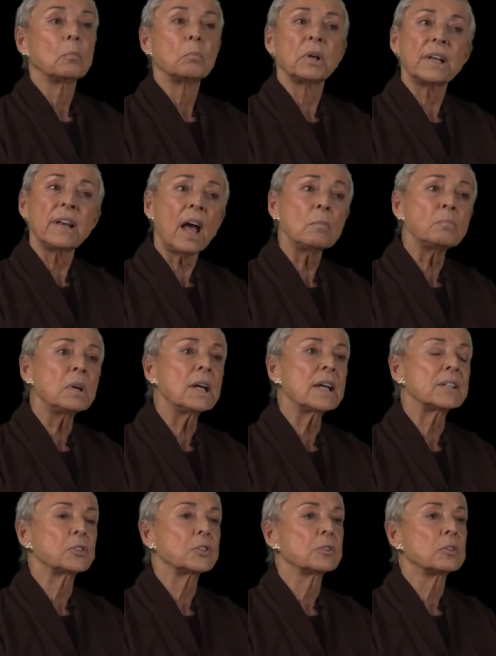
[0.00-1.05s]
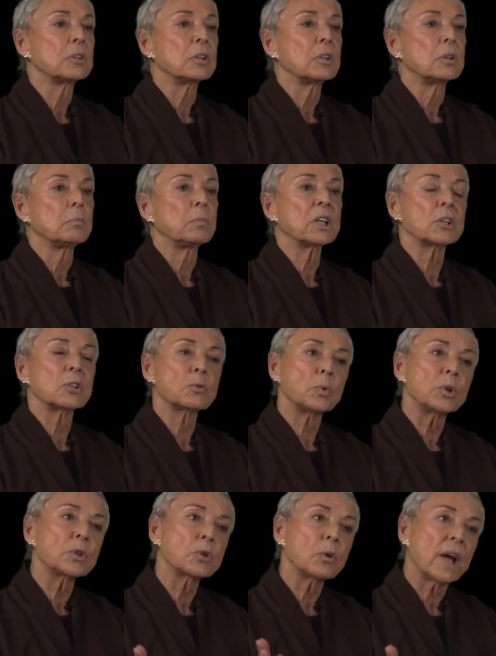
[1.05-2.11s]
but not much because
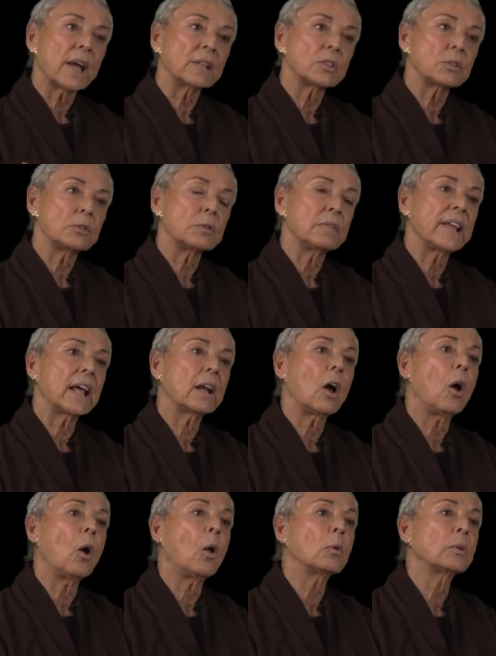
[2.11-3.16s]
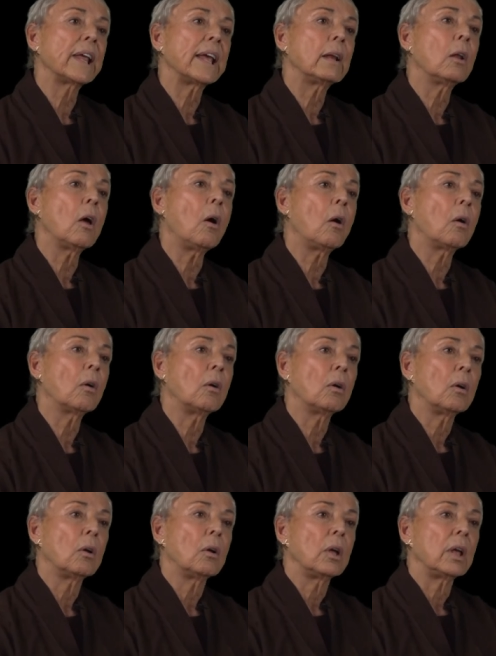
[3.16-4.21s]
we're trying to do that all day long
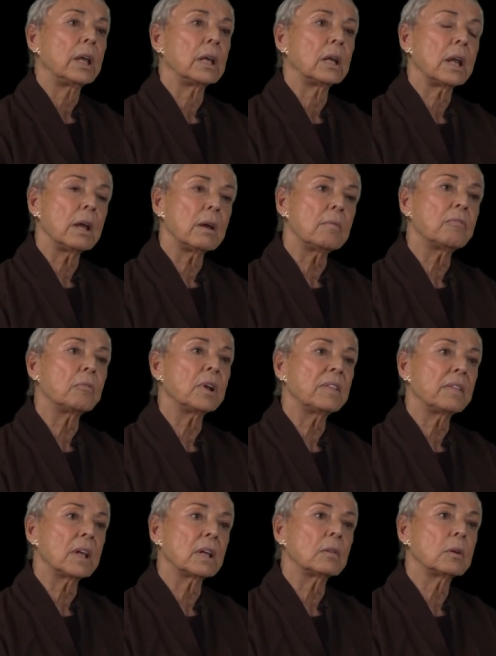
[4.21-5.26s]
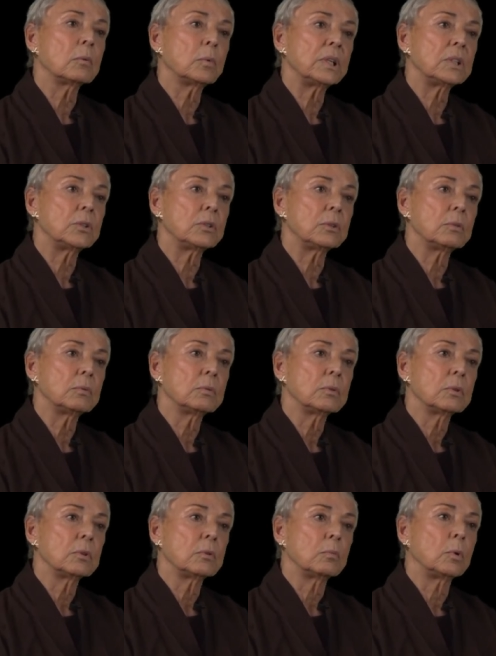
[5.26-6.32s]
in everything that we do.
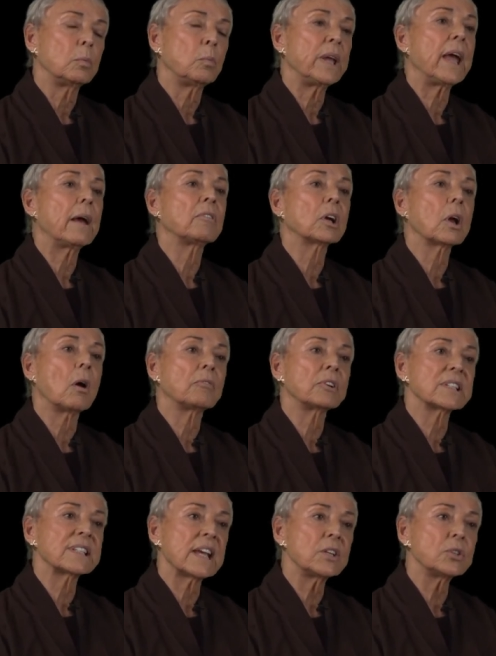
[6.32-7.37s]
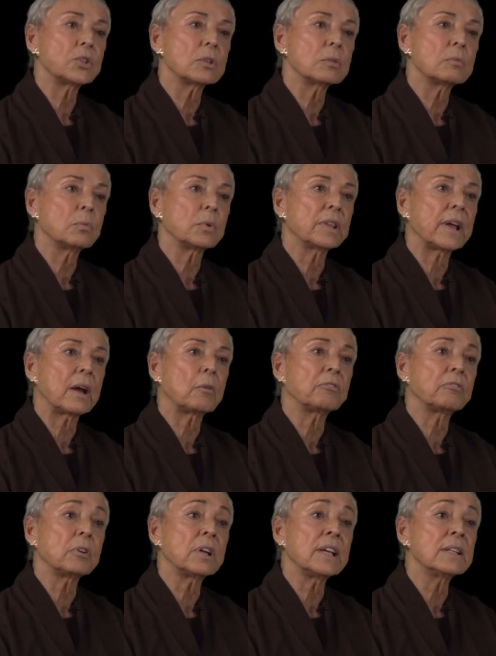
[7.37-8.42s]
When we have a conversation with our
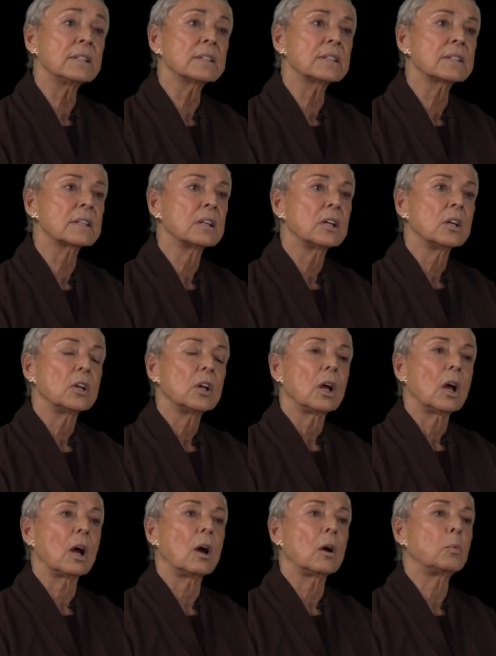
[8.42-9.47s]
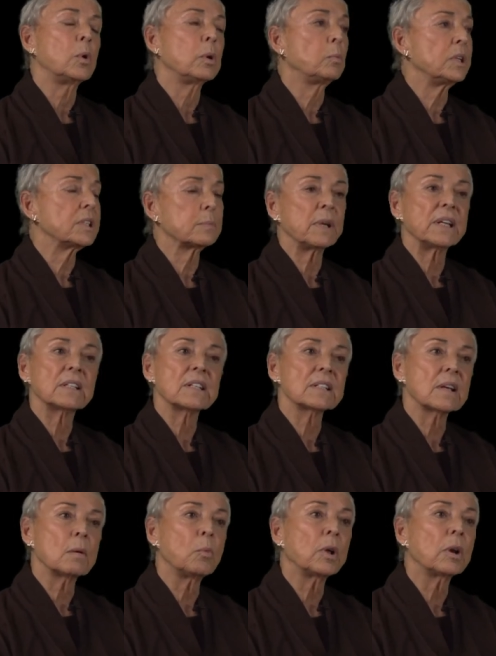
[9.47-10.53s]
friends, uh, when we speak to
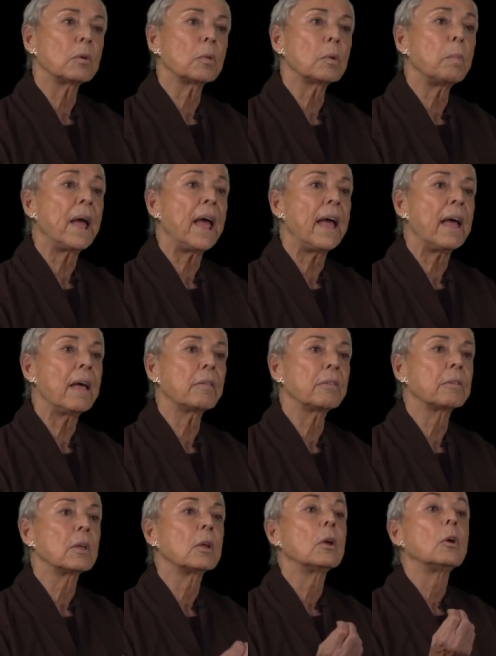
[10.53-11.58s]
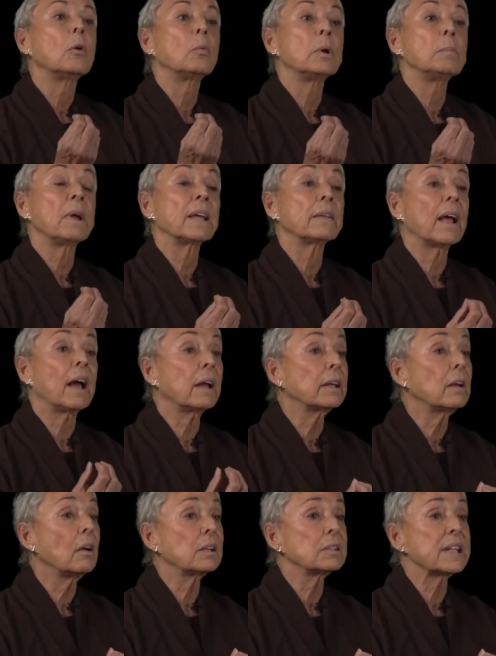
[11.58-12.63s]
someone on the path, we make eye
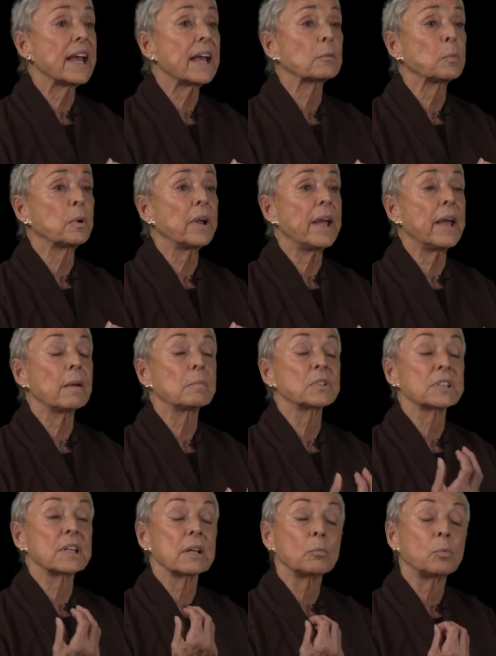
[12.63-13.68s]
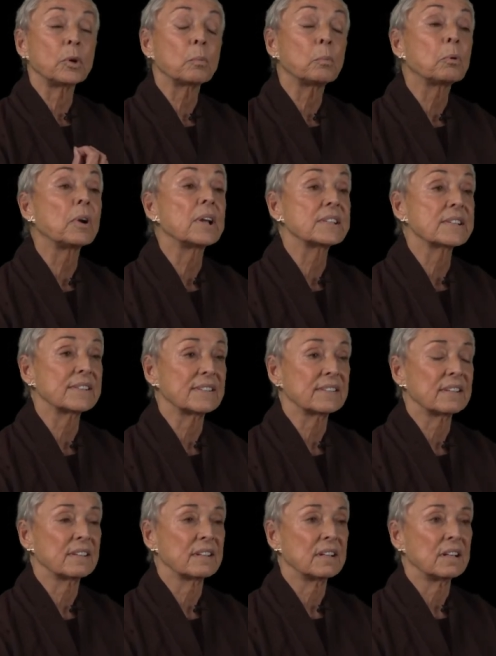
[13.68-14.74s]
contact perhaps, and we're present.